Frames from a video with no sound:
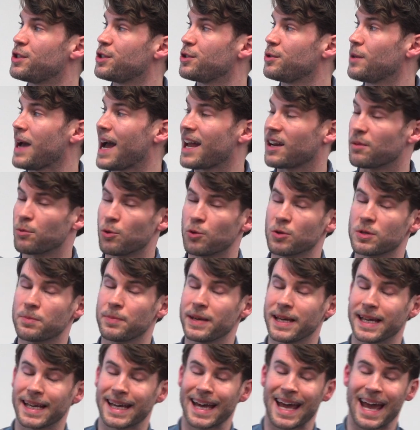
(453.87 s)
to animals
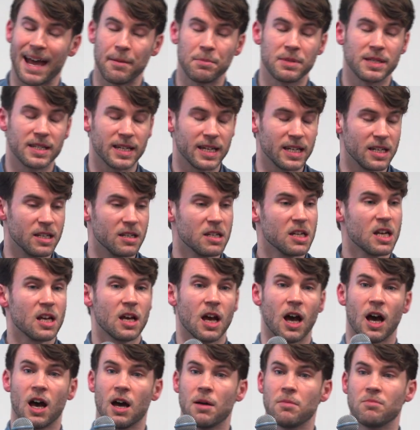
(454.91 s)
being kept in
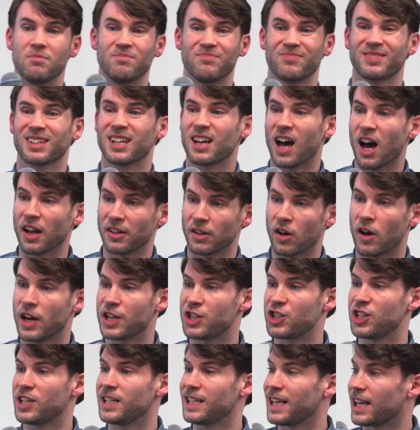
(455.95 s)

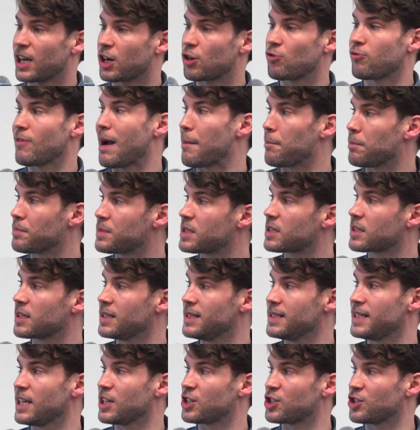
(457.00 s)
unhygienic, cramped
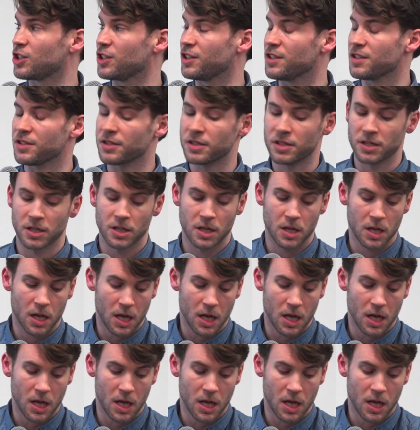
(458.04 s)
conditions.